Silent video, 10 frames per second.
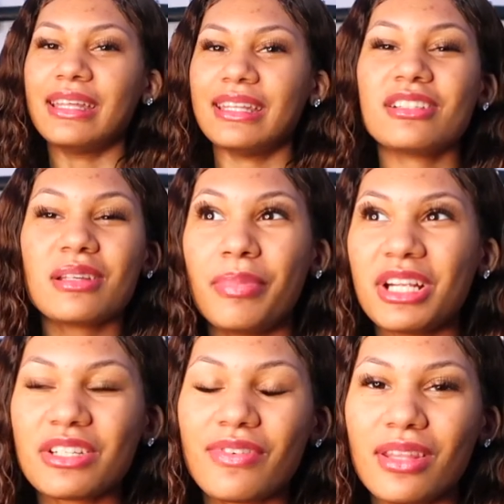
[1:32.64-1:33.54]
and there's a
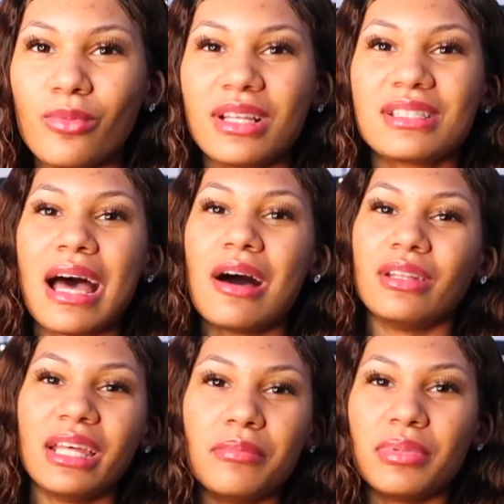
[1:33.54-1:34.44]
bunch of other ones i'll
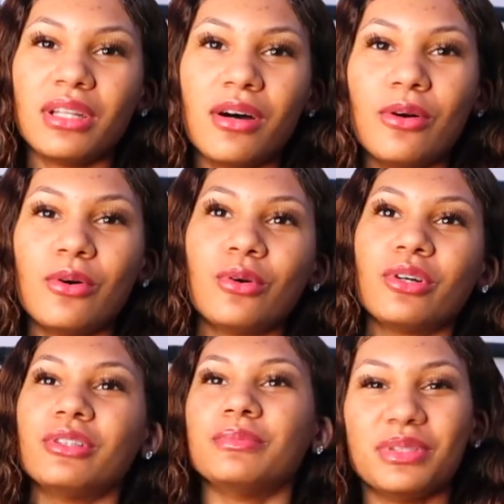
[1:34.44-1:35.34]
link below
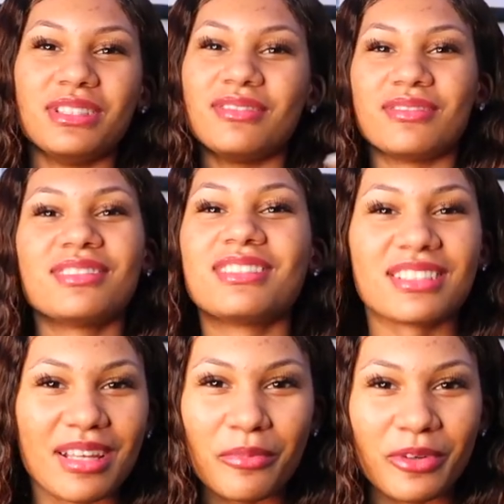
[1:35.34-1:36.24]
or put
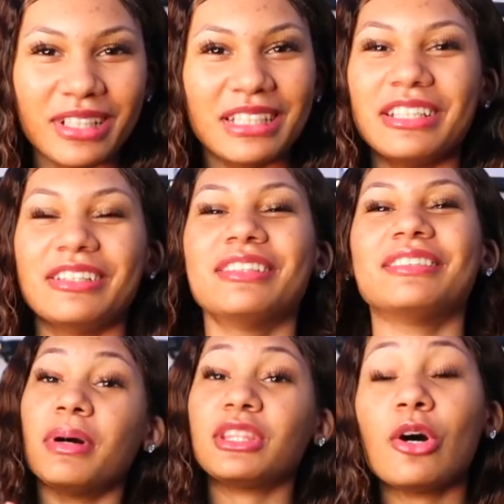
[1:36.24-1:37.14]
somewhere in here.
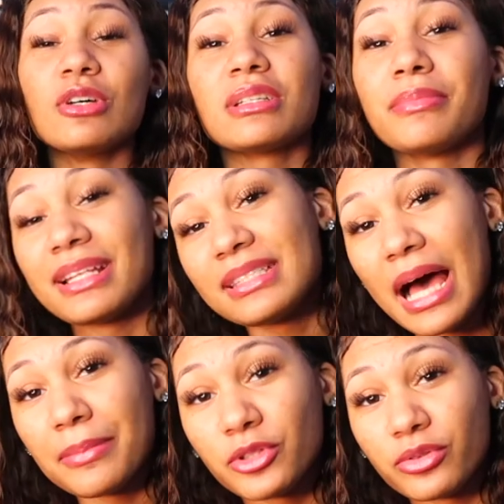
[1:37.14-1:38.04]
But those are my
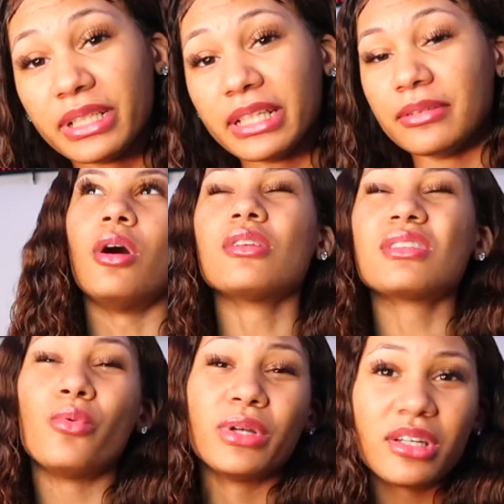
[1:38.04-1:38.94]
top three.
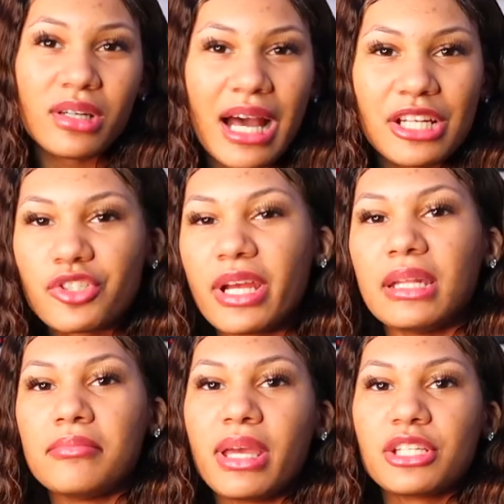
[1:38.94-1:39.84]
Also, when you're not
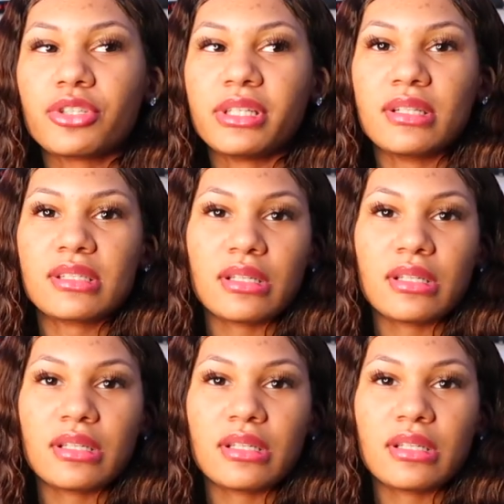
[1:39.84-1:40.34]
training, make sure you're